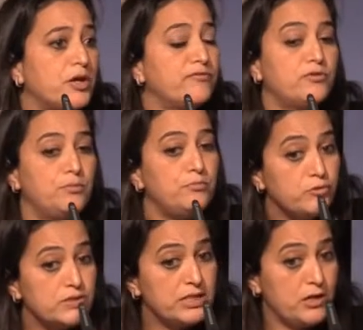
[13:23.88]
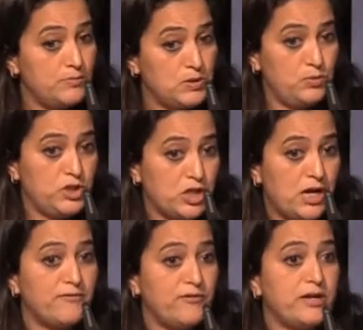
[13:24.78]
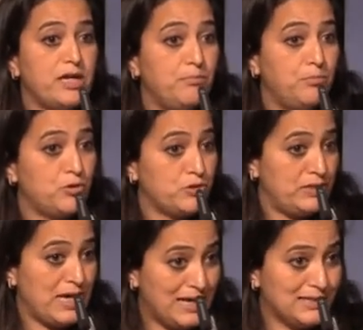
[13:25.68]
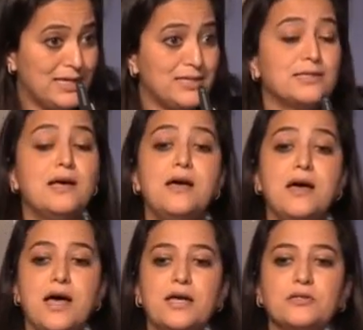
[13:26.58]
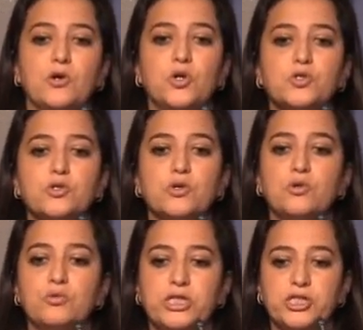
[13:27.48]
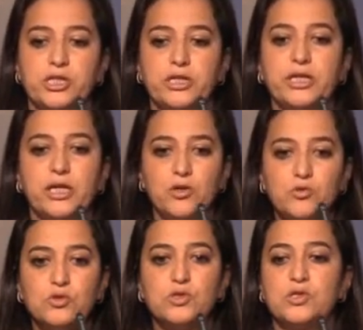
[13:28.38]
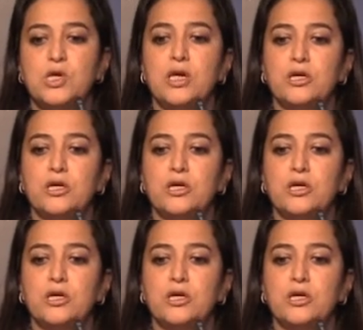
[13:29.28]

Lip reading: of the museums, which are very important assets, and also which includes